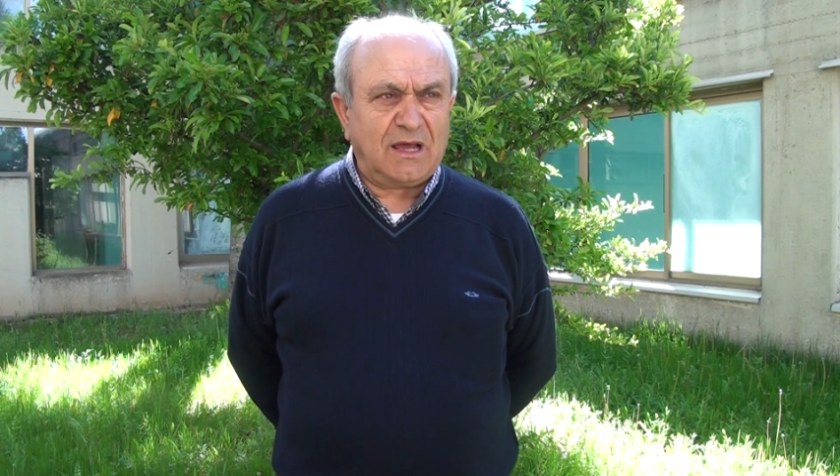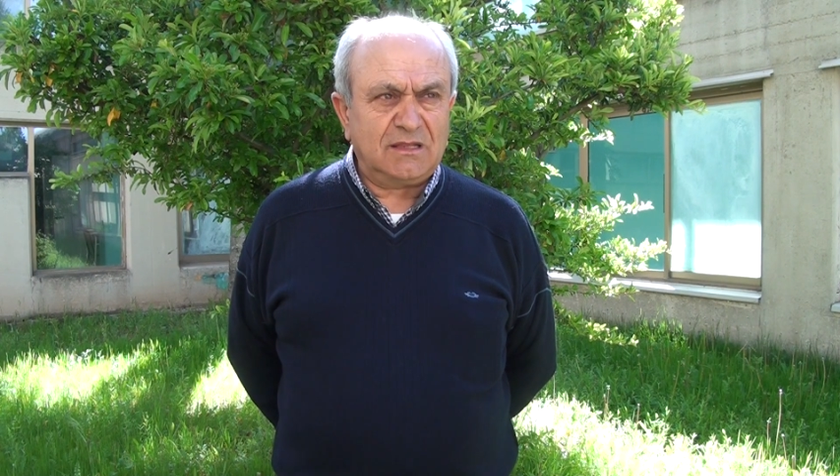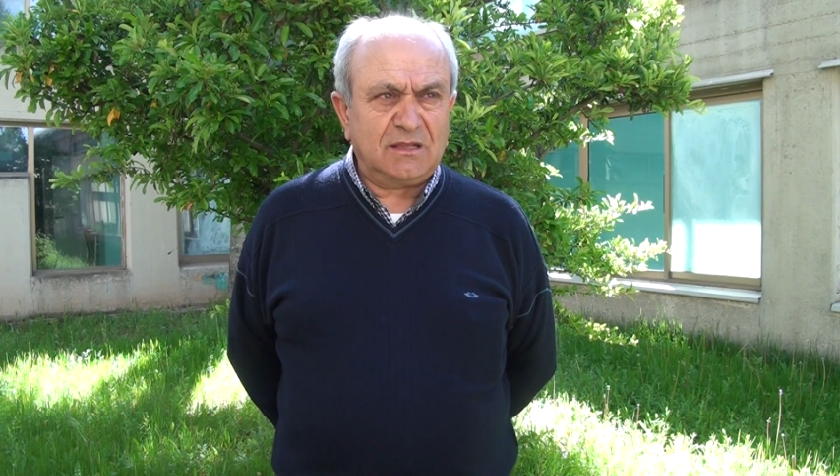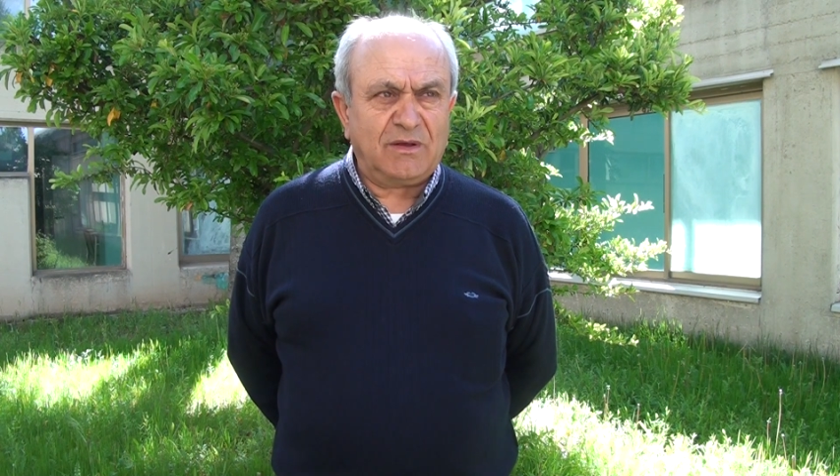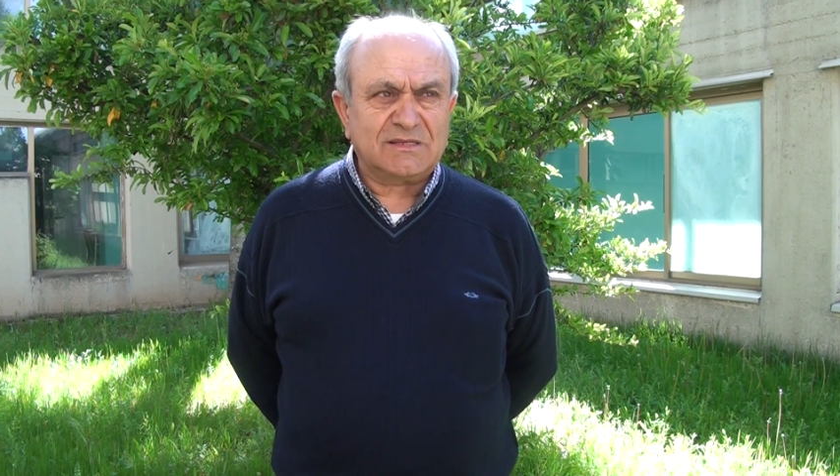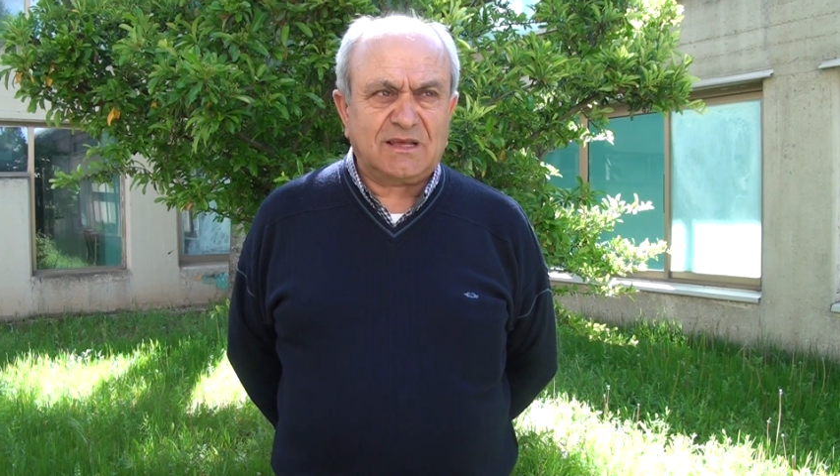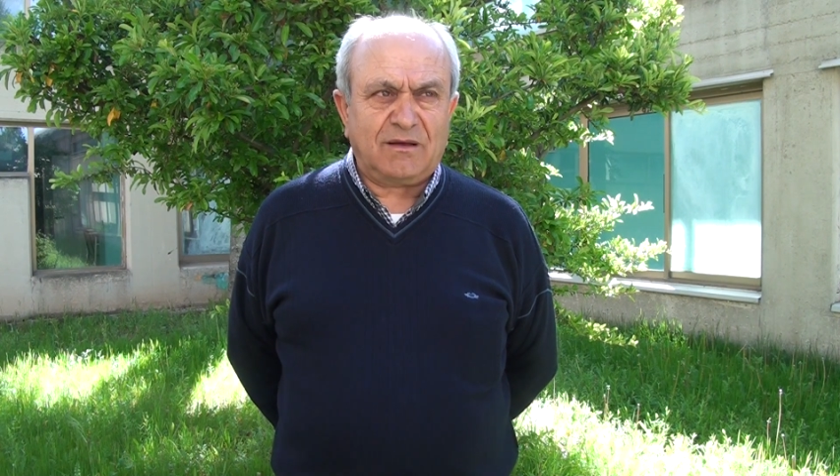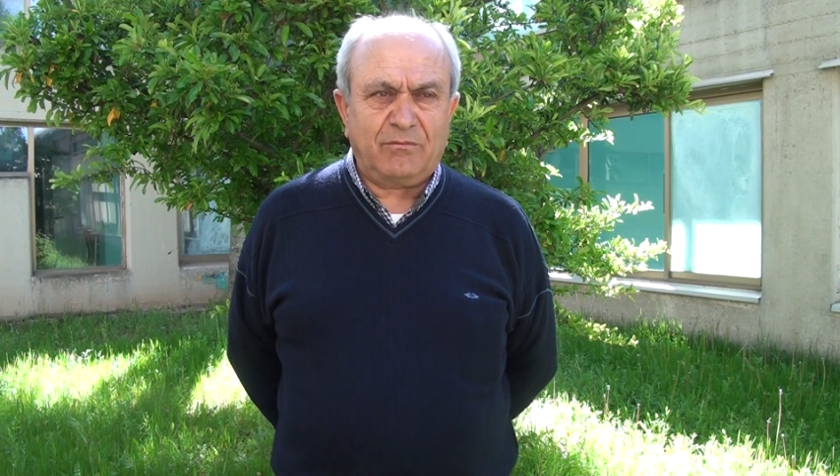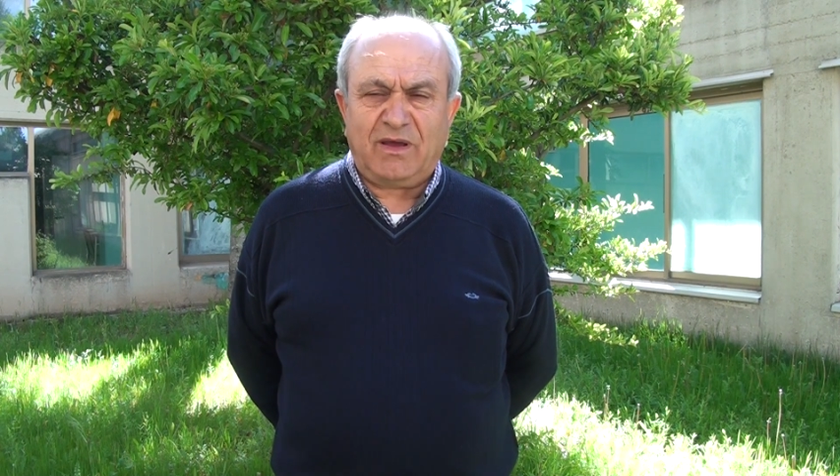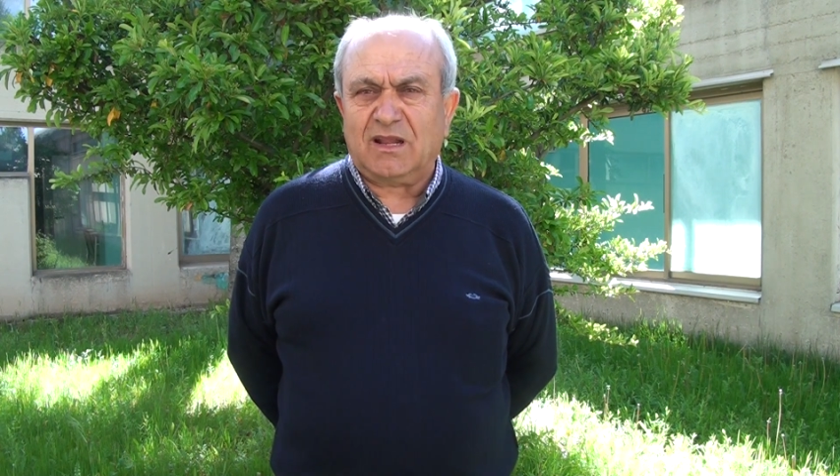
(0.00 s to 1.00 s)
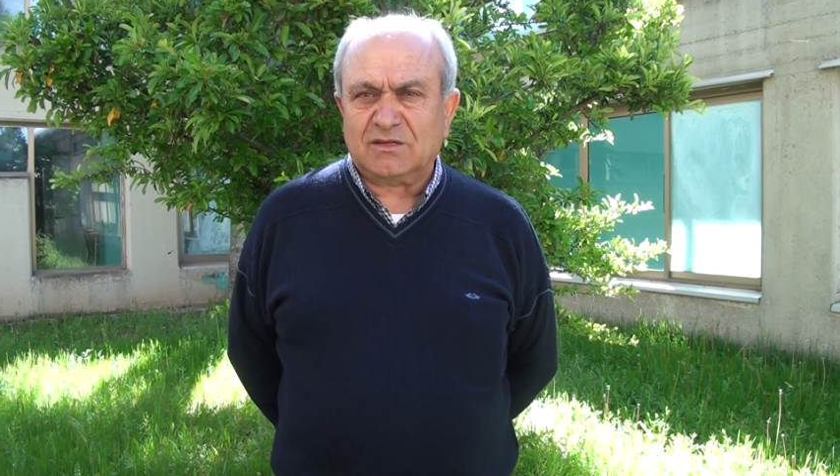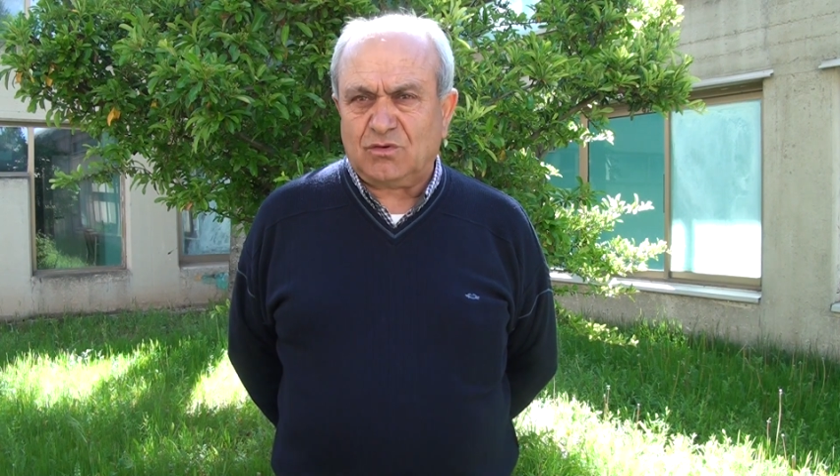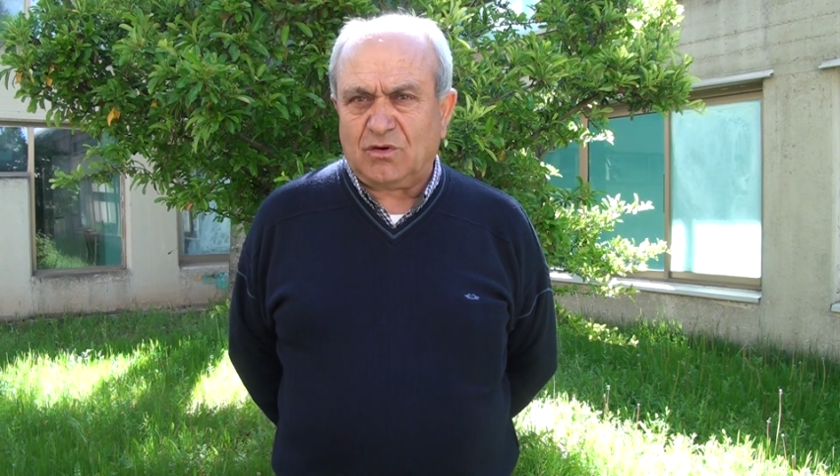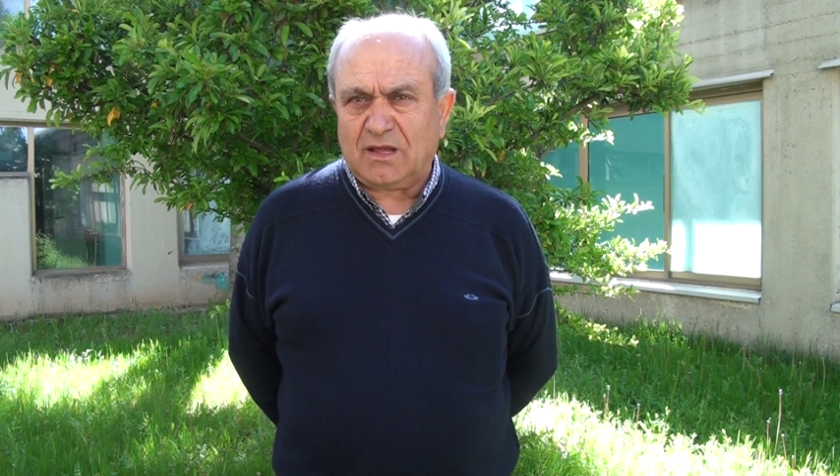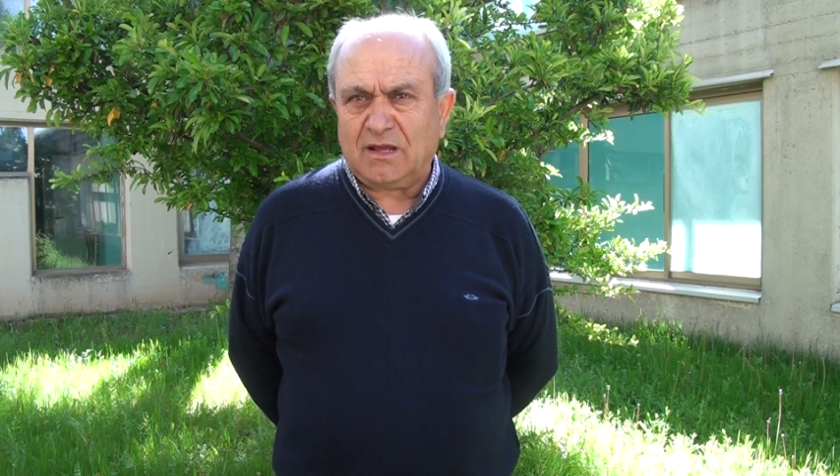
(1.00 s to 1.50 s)
and then to
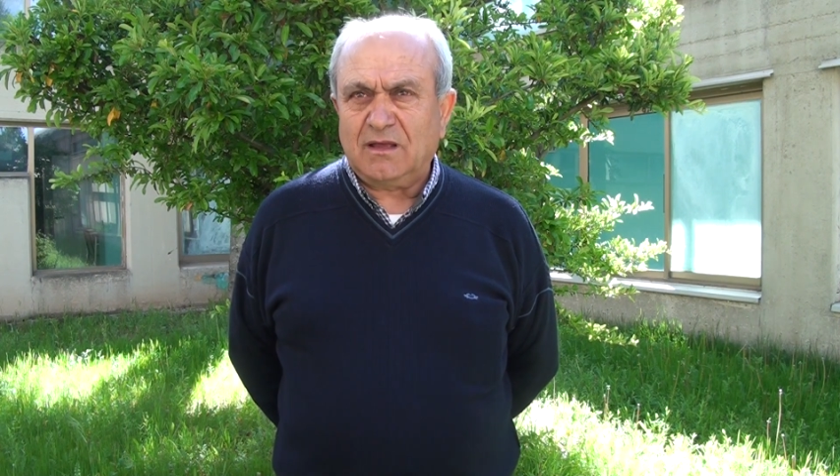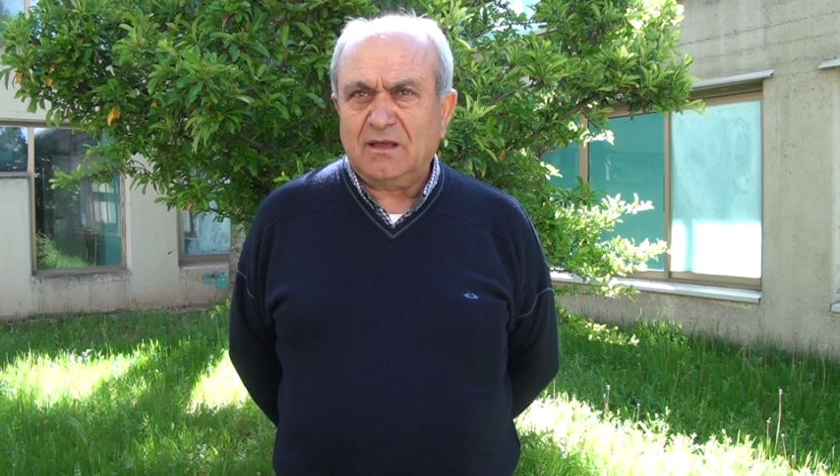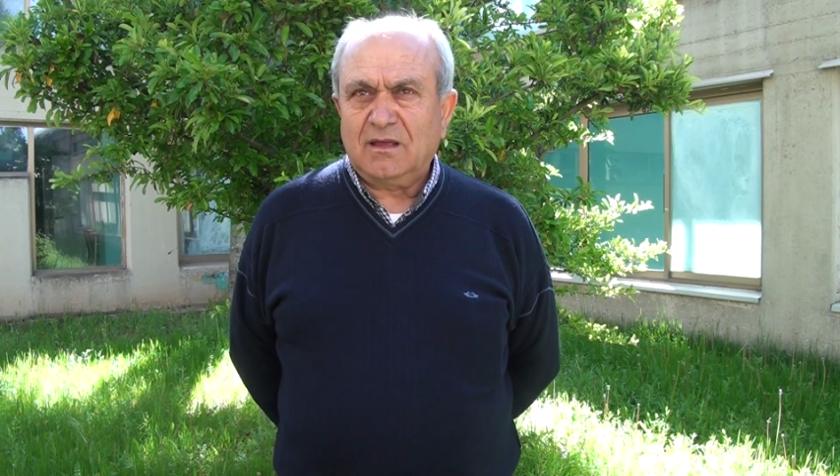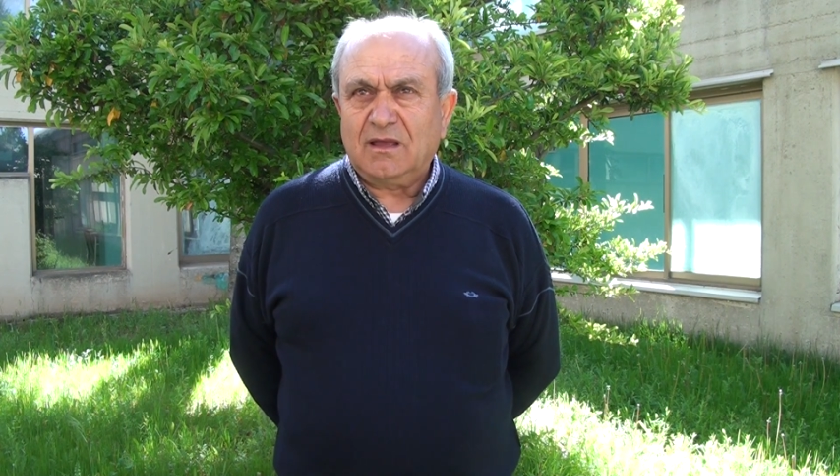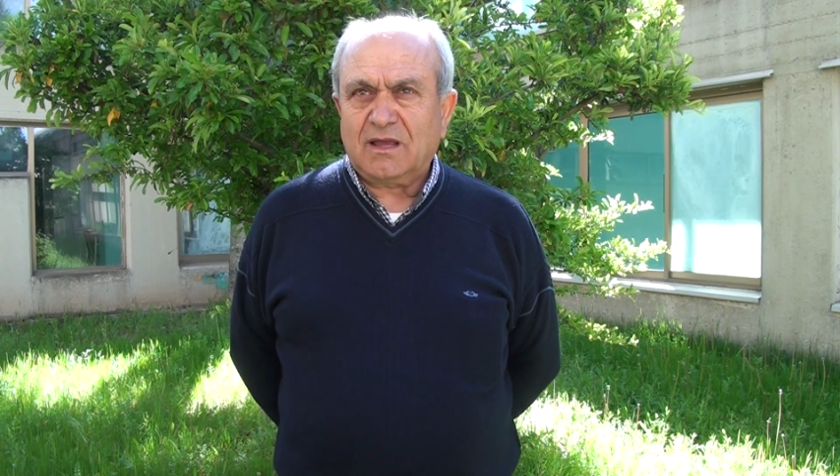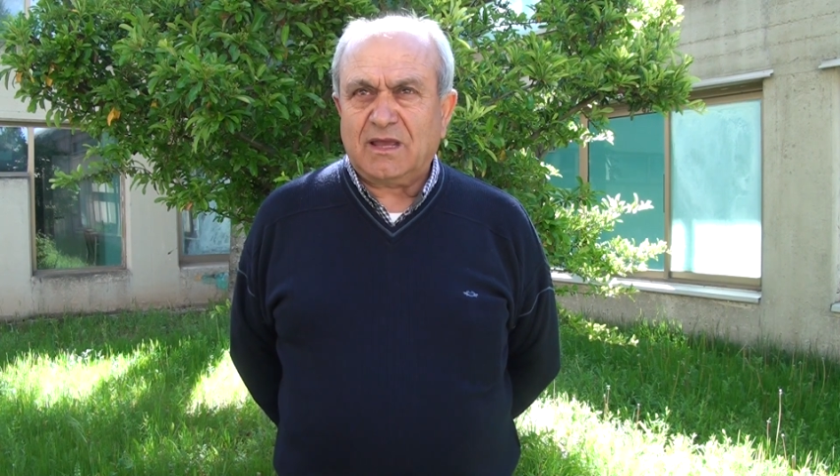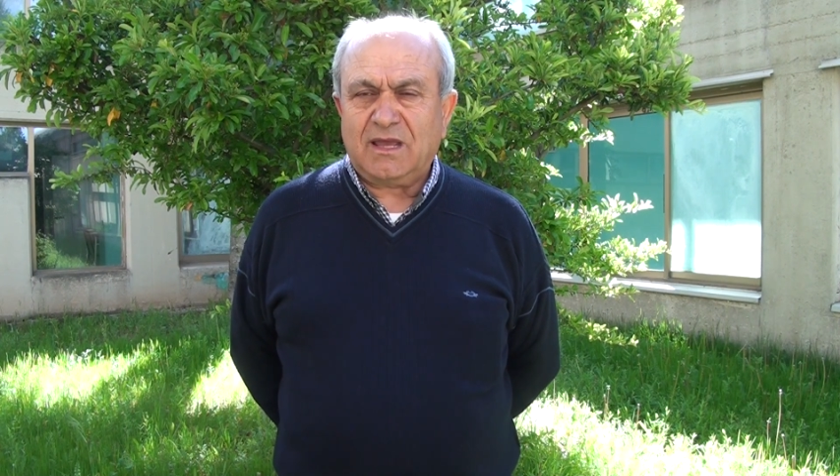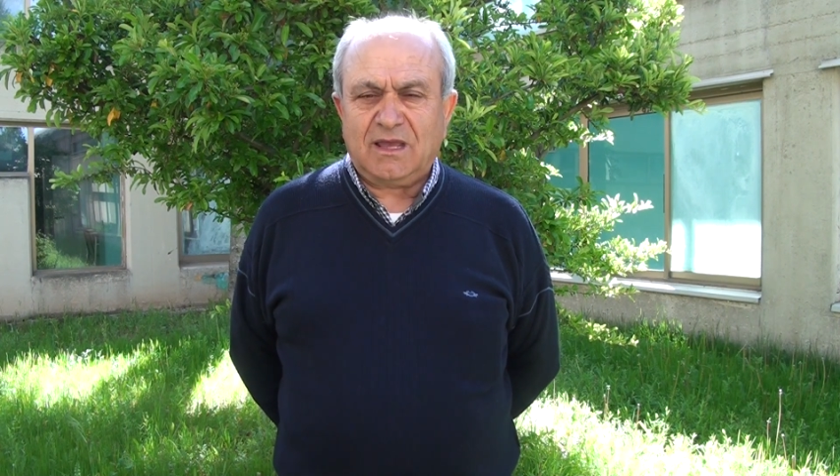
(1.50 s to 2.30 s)
Rionero community.